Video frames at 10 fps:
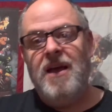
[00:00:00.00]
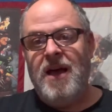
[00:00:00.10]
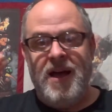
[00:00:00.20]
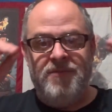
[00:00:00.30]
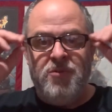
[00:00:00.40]

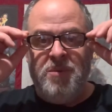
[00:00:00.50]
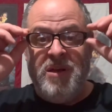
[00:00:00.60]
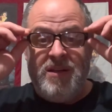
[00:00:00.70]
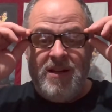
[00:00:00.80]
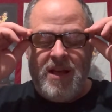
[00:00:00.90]
I have to
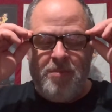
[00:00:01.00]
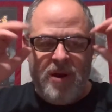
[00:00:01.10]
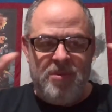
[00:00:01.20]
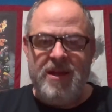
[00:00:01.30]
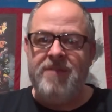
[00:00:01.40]
admit, I
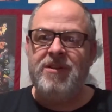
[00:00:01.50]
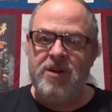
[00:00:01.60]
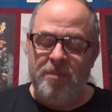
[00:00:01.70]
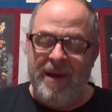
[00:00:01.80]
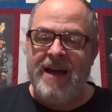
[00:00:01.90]
probably have a
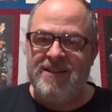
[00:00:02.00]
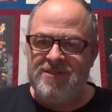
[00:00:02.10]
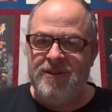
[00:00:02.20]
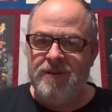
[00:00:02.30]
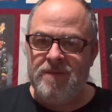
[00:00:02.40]
little bias
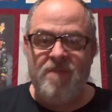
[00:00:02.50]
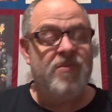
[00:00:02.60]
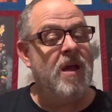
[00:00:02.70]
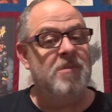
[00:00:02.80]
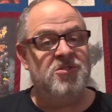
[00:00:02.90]
here.
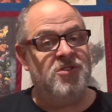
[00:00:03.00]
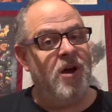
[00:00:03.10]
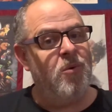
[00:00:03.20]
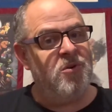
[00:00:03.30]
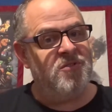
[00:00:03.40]
I'm a
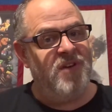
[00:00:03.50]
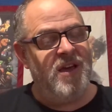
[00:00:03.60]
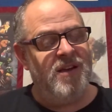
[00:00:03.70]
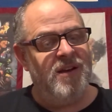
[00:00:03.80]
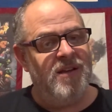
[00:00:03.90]
Star Wars
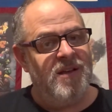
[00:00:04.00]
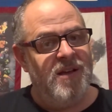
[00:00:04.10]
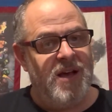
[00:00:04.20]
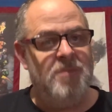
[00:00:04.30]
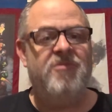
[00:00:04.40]
fan.
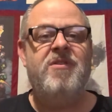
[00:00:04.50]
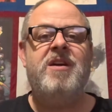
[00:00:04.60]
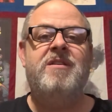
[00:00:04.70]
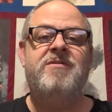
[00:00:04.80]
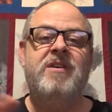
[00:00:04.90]
I'm a
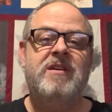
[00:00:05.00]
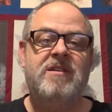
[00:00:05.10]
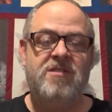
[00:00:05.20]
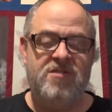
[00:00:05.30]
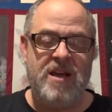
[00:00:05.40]
fan of
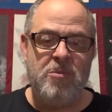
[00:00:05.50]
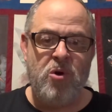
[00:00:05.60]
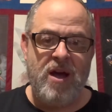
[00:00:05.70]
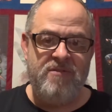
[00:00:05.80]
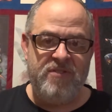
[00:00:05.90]

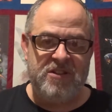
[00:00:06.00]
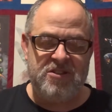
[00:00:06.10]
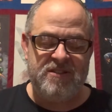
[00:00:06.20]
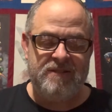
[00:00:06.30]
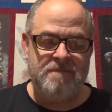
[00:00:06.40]
samurai
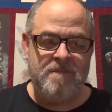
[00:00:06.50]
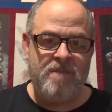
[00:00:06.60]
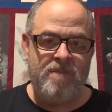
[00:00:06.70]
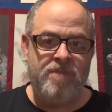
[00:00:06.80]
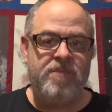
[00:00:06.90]
fiction.
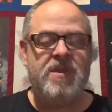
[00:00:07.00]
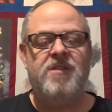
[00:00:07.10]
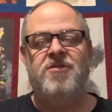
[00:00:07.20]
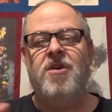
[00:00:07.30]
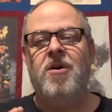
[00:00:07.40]

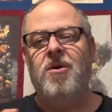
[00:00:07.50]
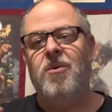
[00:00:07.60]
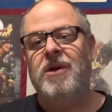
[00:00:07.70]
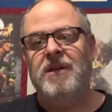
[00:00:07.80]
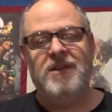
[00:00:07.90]

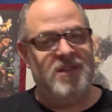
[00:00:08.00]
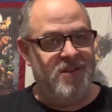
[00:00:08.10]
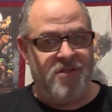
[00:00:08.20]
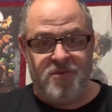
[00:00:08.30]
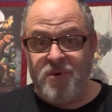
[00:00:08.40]
So
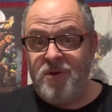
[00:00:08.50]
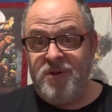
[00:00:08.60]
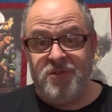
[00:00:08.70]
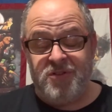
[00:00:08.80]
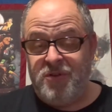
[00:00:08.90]
you throw
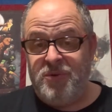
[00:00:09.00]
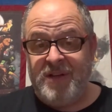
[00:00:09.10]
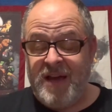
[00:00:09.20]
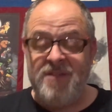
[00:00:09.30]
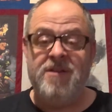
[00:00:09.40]
those two
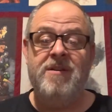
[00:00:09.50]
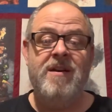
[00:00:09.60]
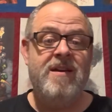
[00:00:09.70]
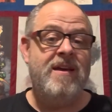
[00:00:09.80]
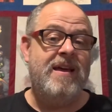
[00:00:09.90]
together,
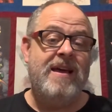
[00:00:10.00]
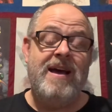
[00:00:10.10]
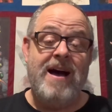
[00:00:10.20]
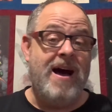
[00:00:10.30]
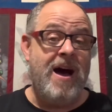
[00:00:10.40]

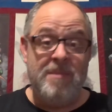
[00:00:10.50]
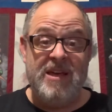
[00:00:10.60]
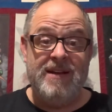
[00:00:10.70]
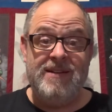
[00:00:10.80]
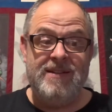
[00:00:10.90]
I'm
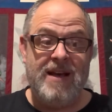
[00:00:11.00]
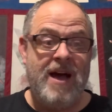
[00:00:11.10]
in.